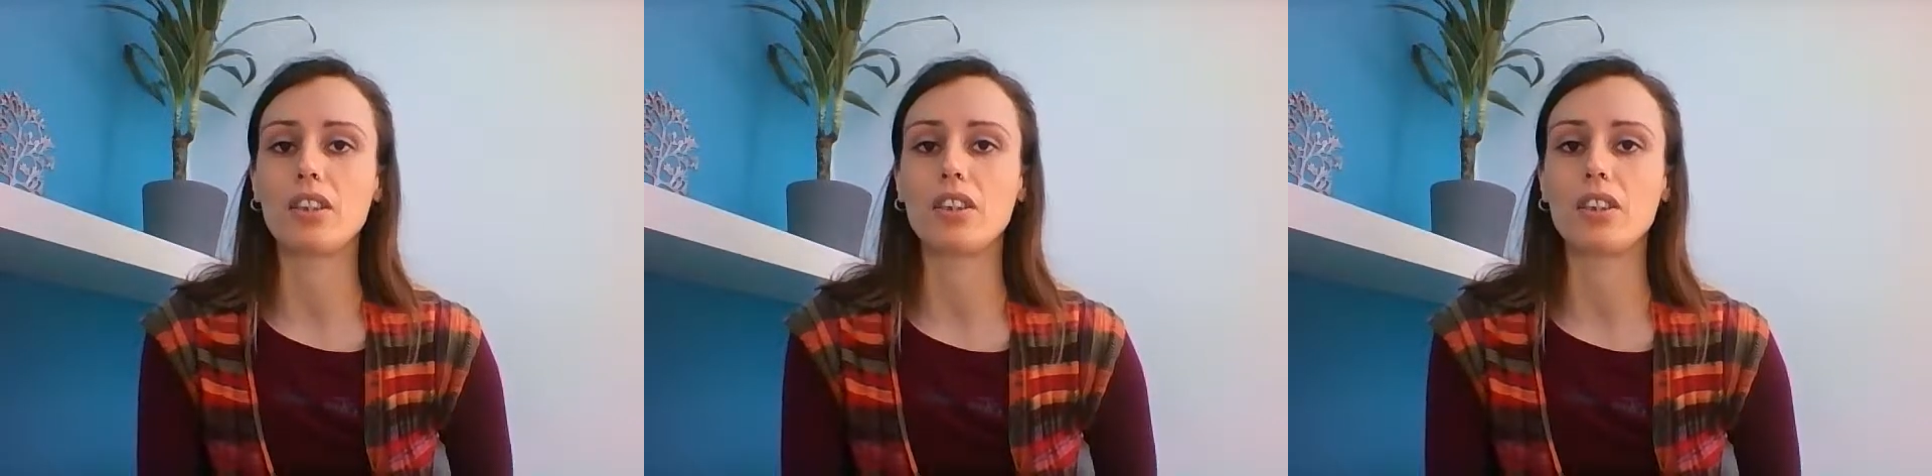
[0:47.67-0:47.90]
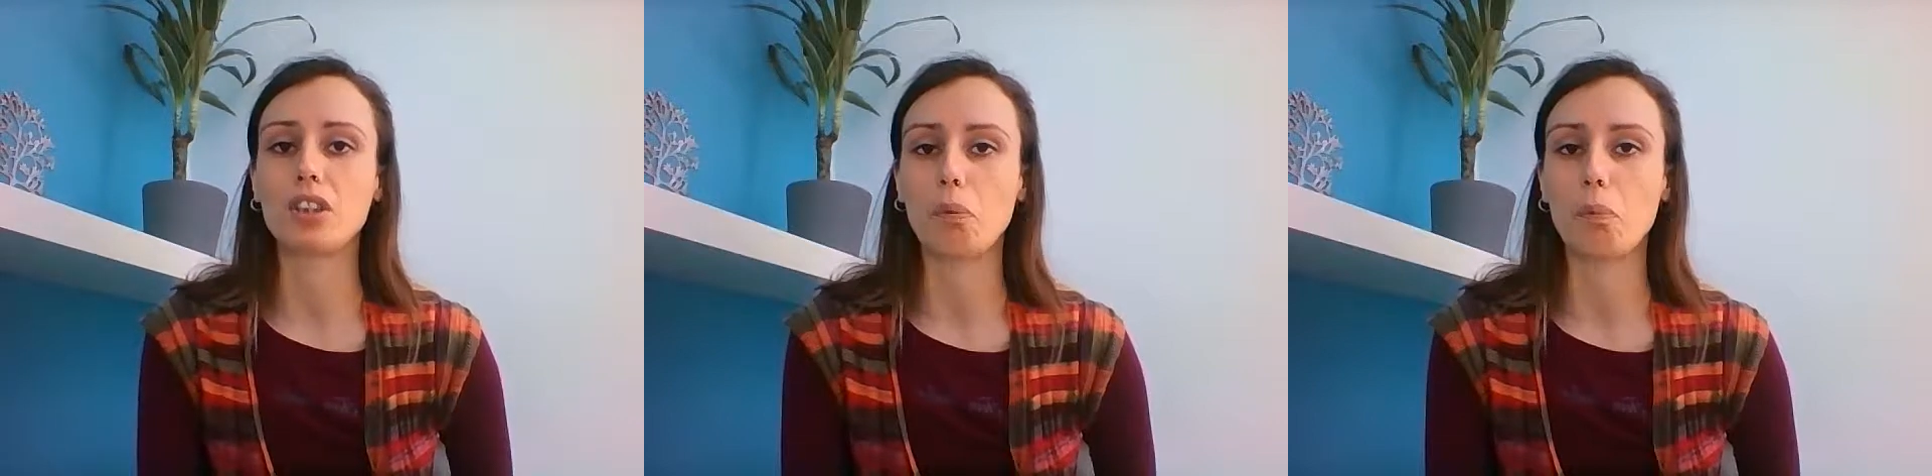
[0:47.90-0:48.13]
to
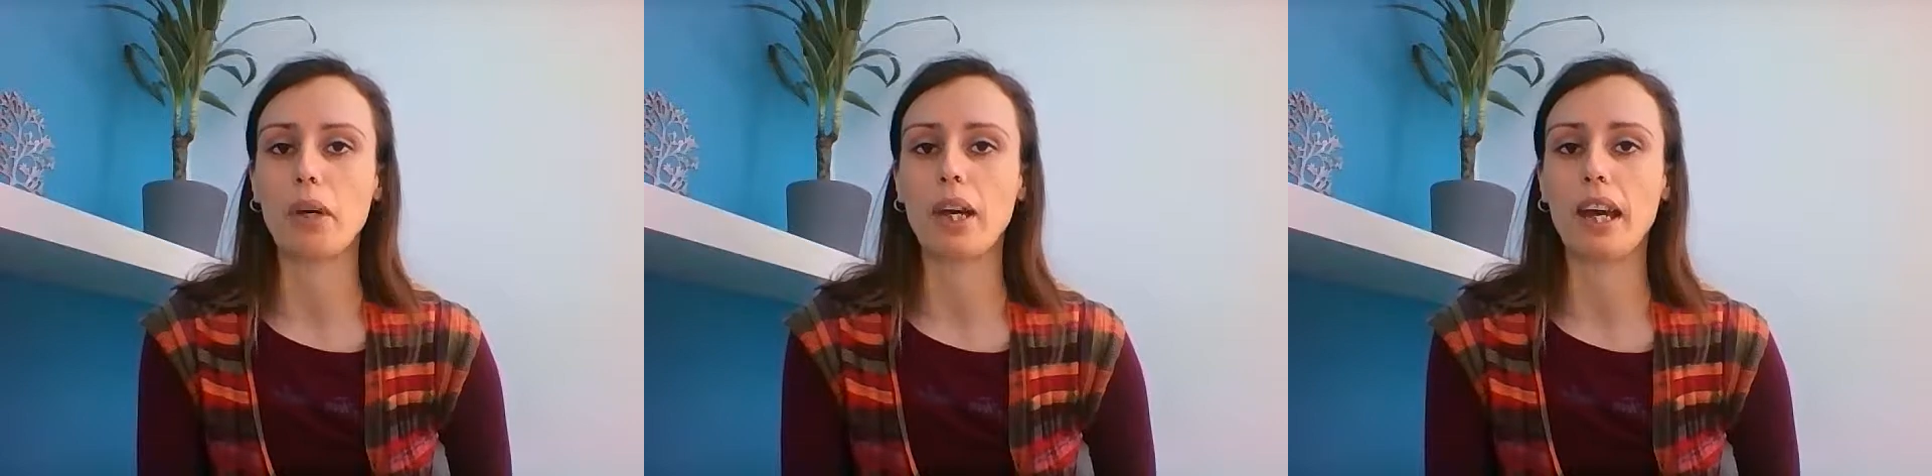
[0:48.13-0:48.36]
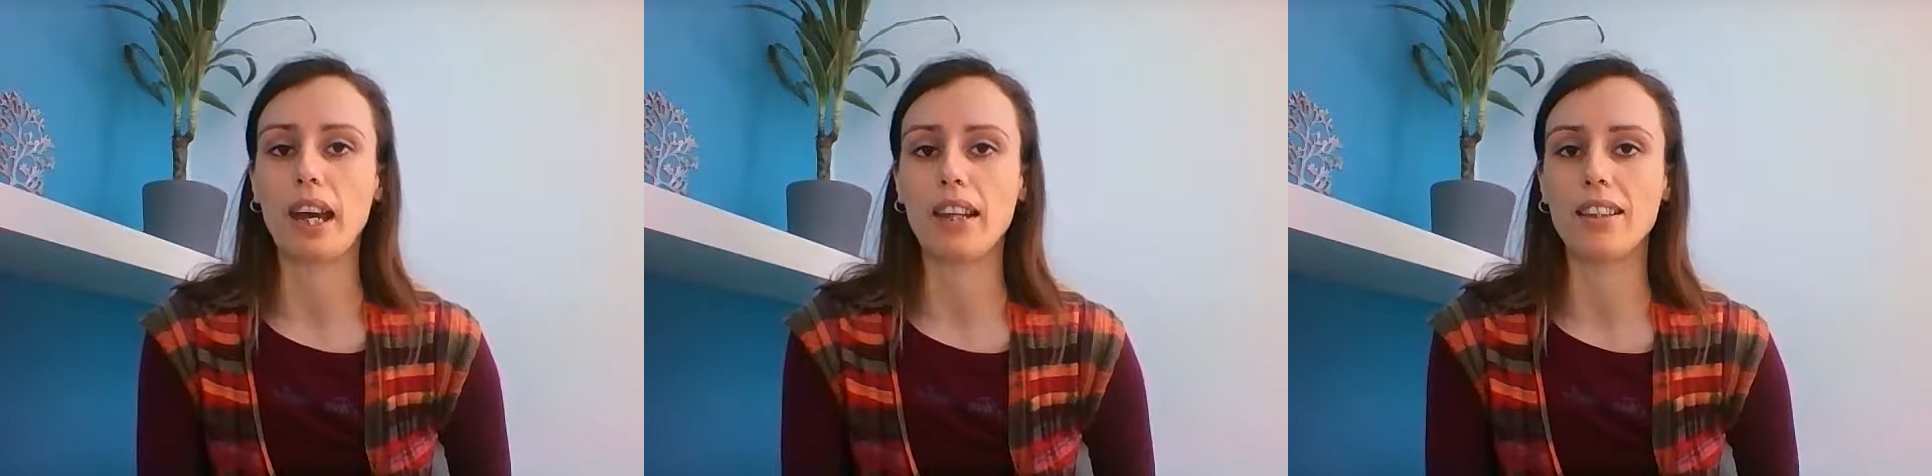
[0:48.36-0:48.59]
jump
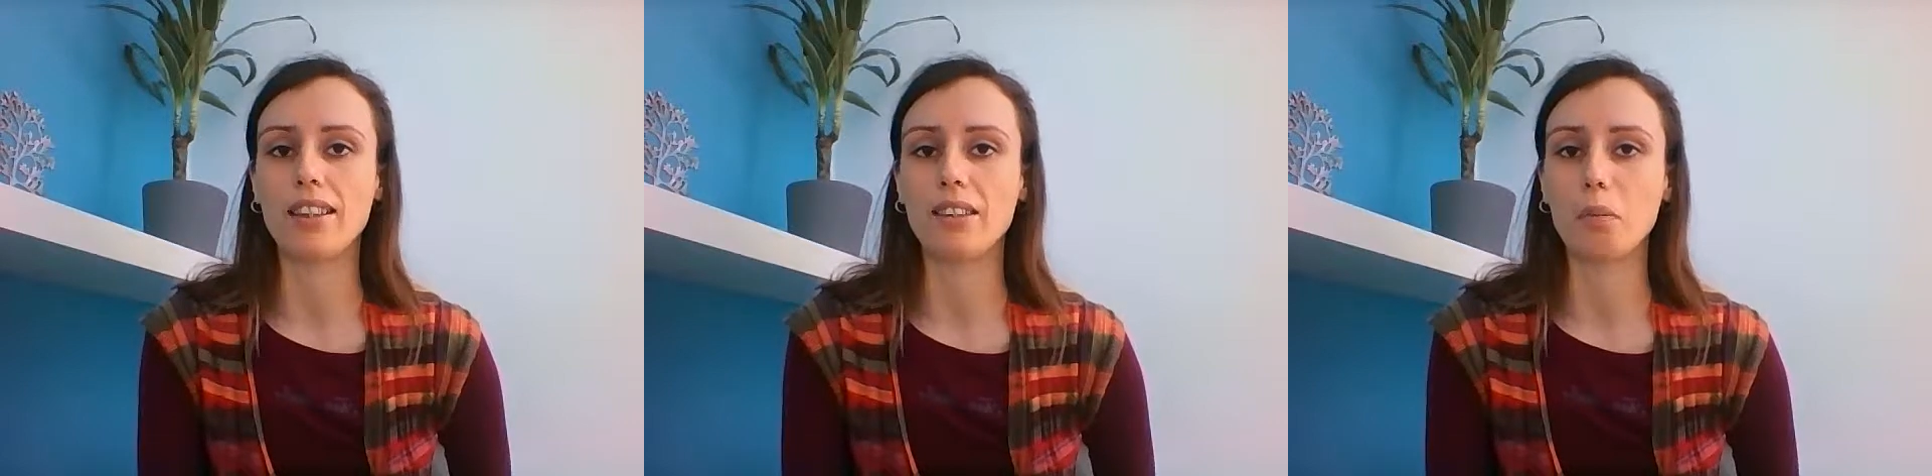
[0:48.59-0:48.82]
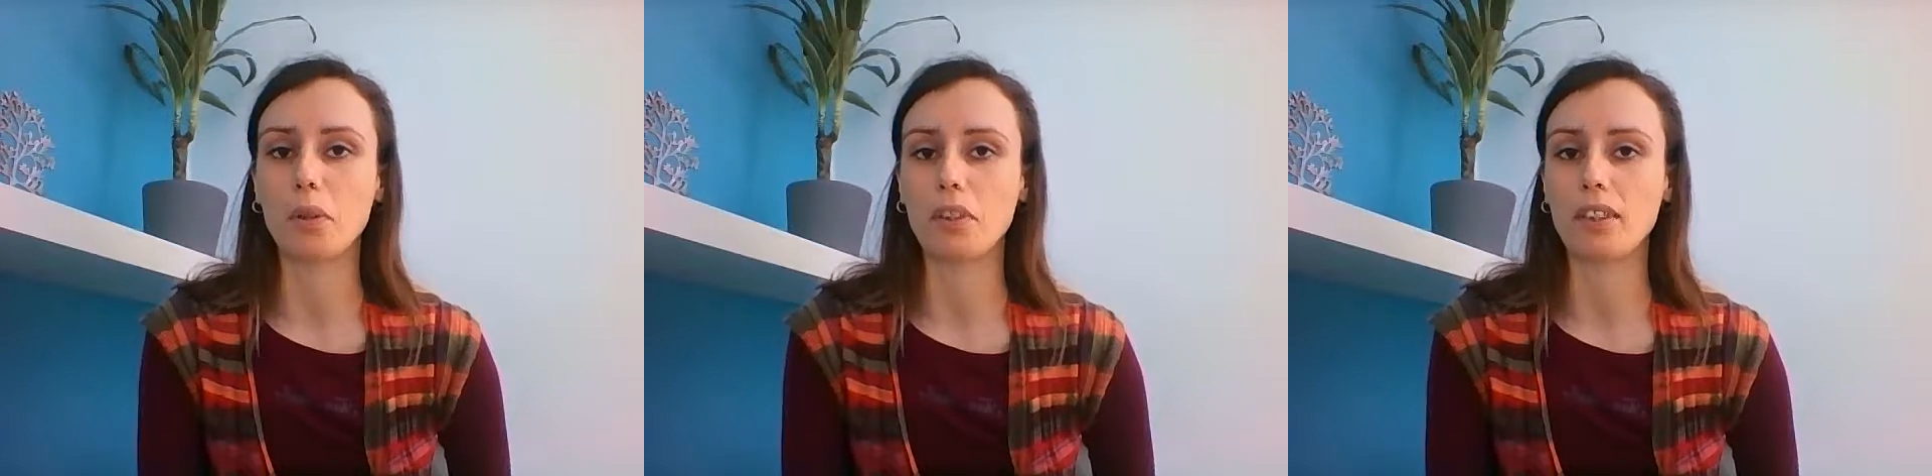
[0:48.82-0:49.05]
ahead to
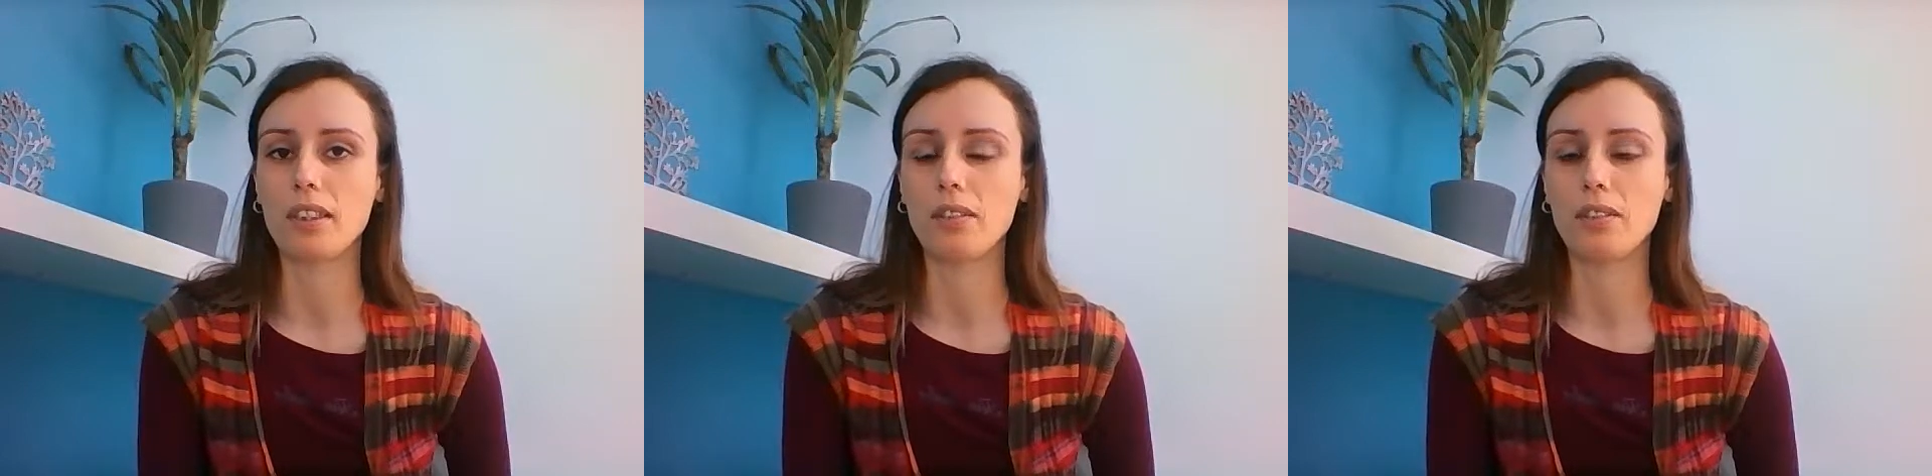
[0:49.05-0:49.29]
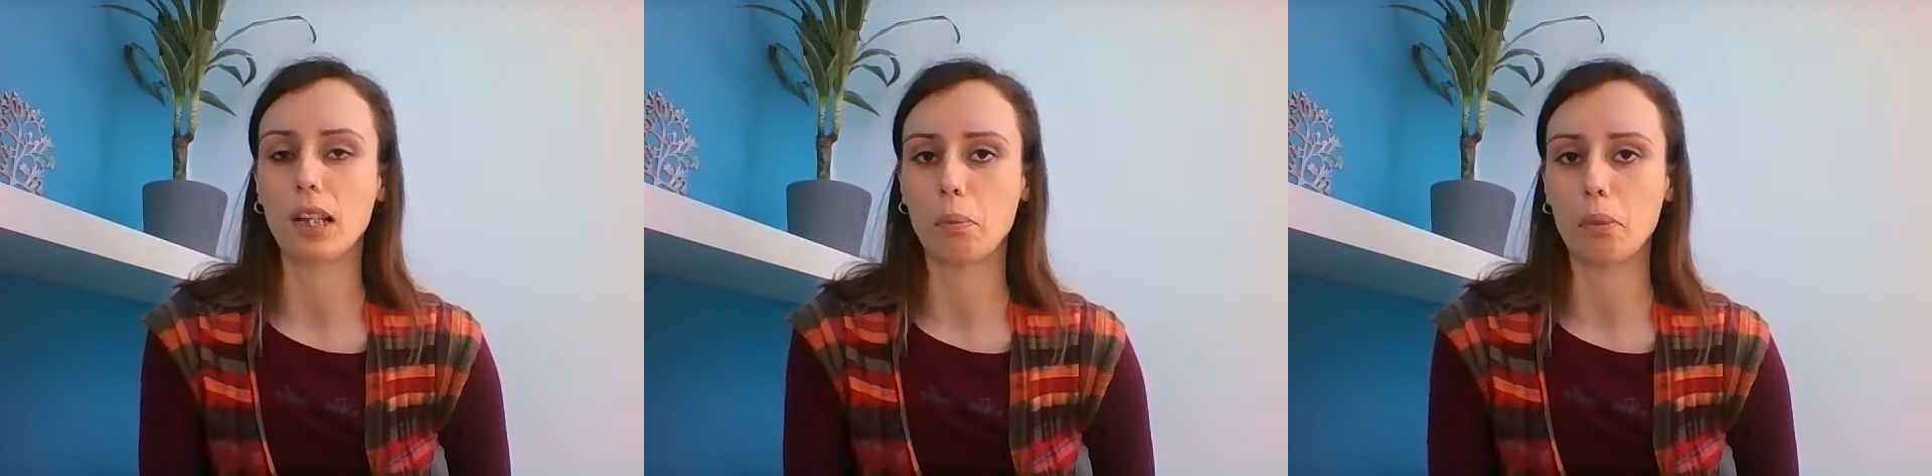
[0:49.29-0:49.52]
positive
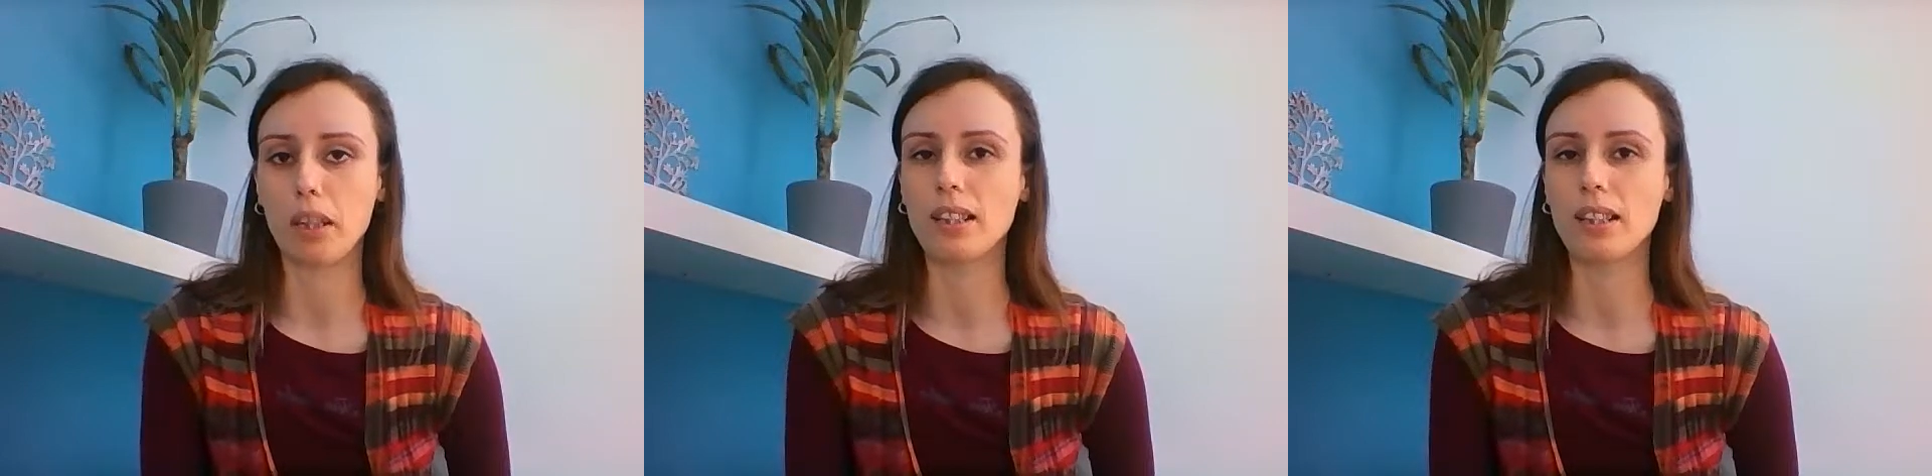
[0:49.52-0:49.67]
tapping,